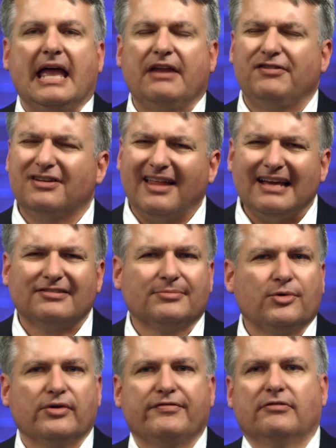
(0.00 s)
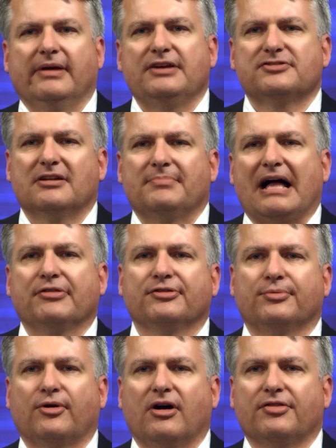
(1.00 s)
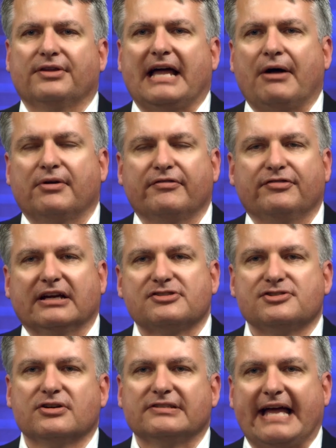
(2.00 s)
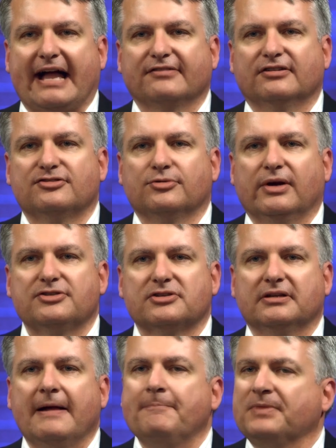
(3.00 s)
And if you'd like some more information about the Roth and how it affects your tax situation,